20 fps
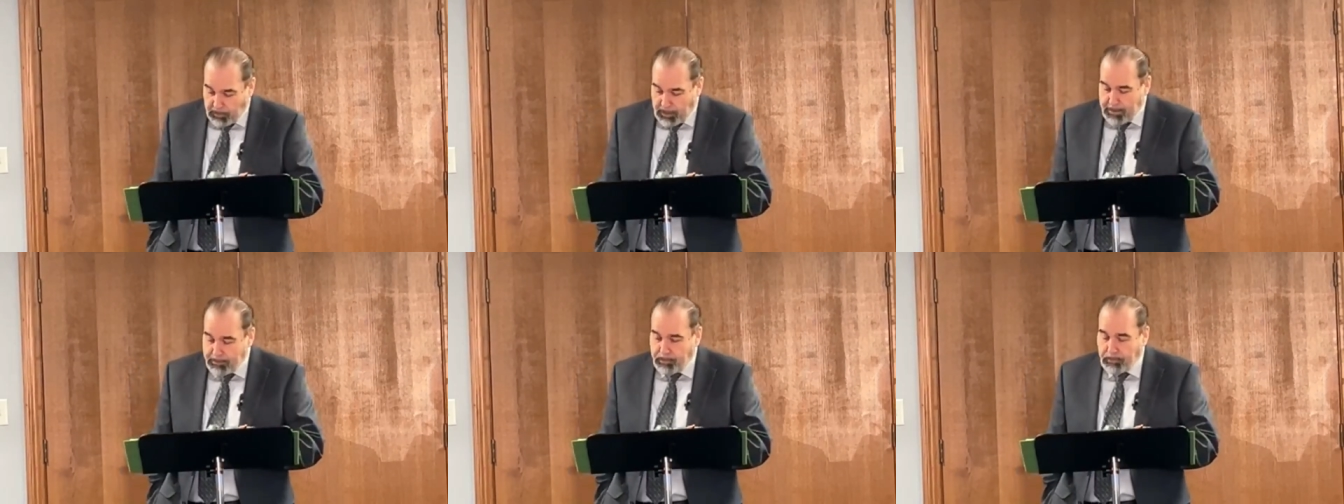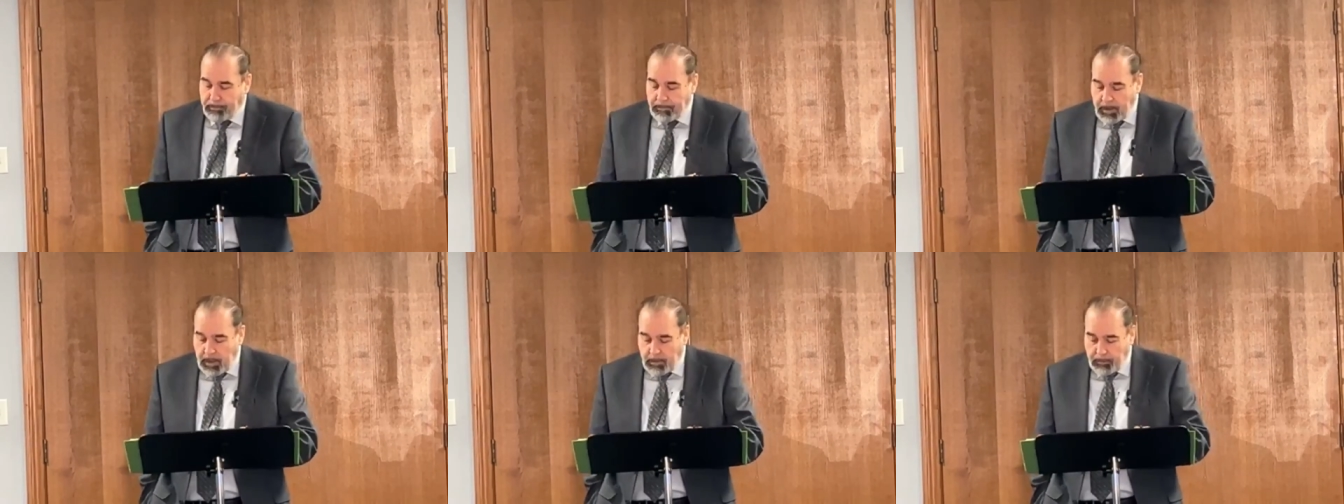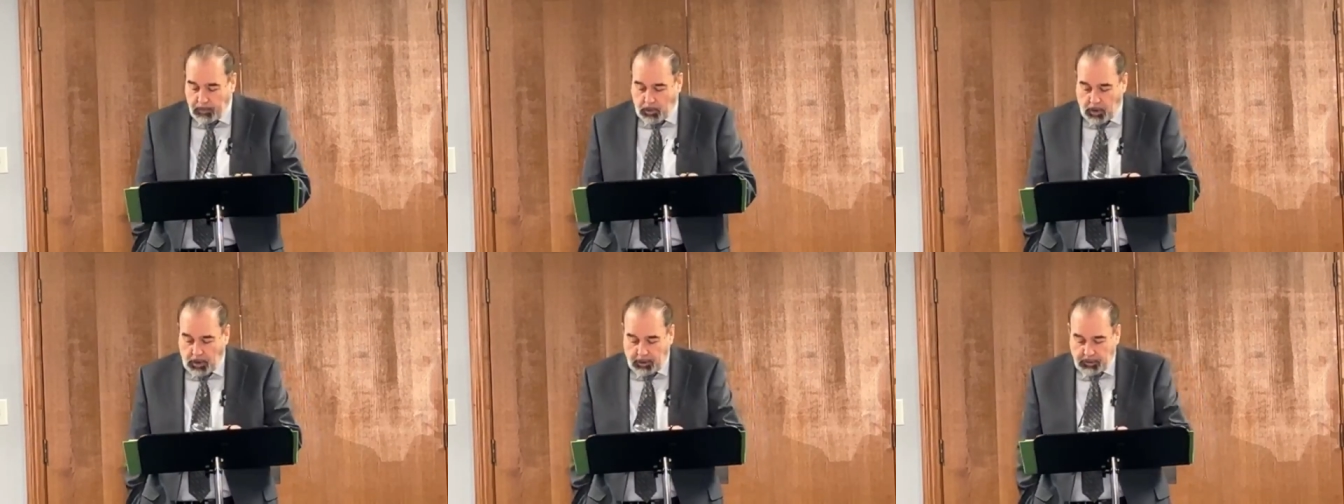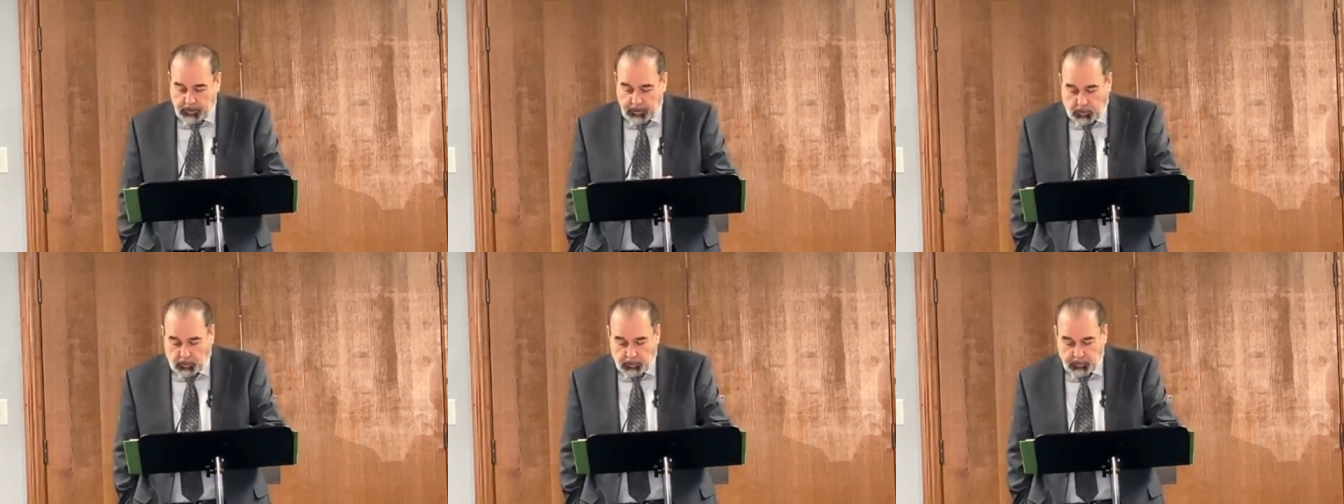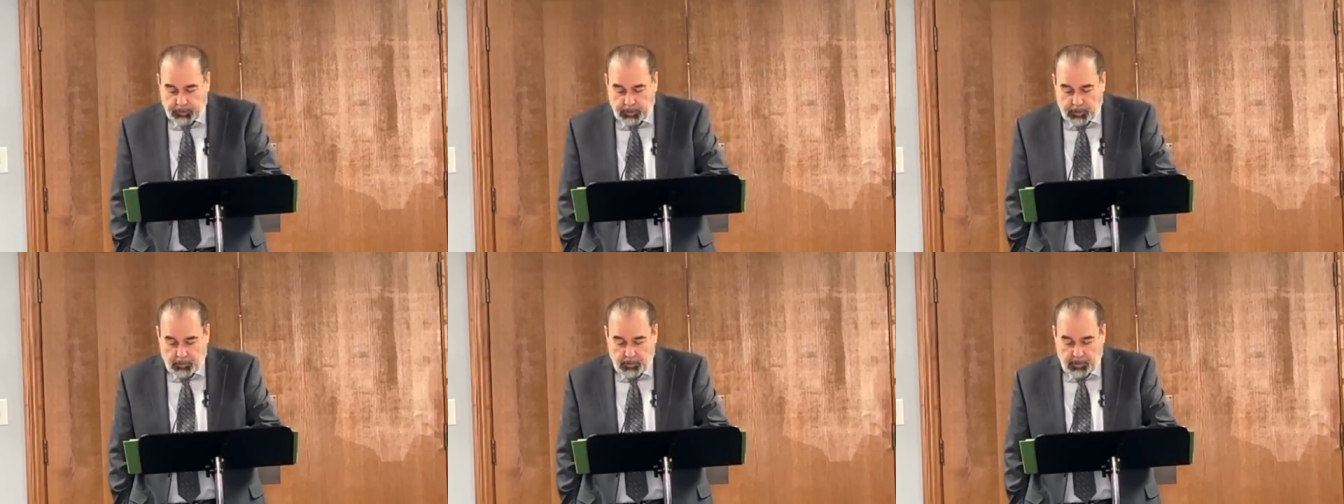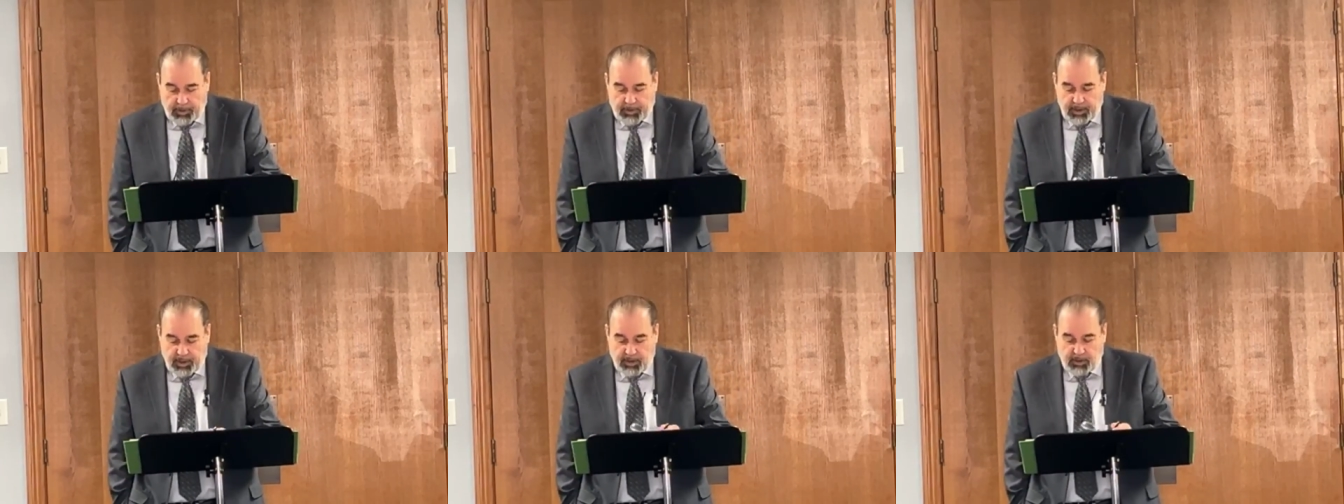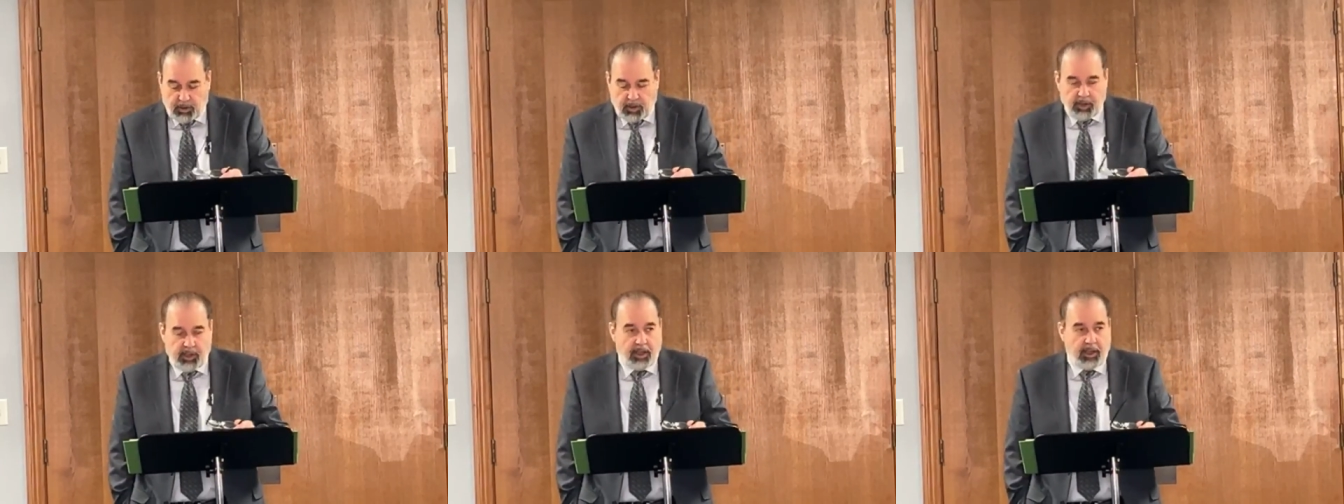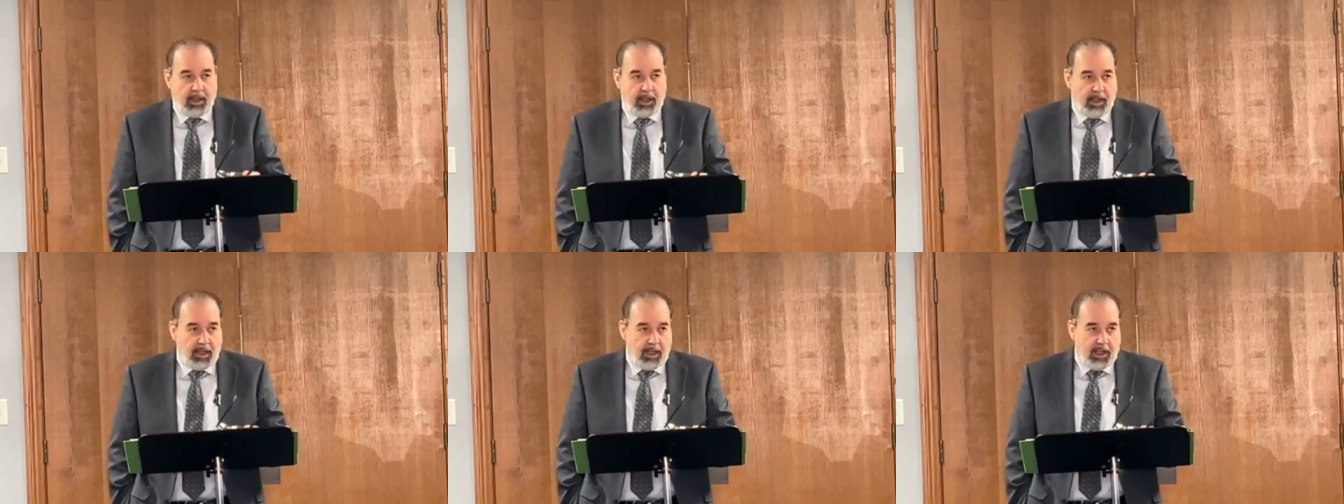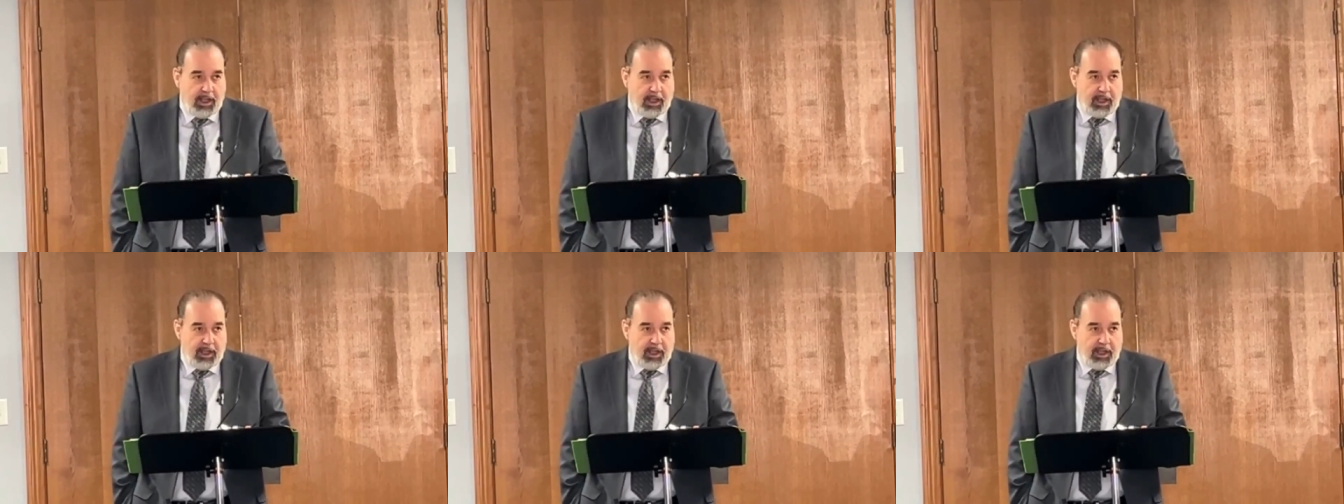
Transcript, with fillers: 3, Paul told the Corinthians, look,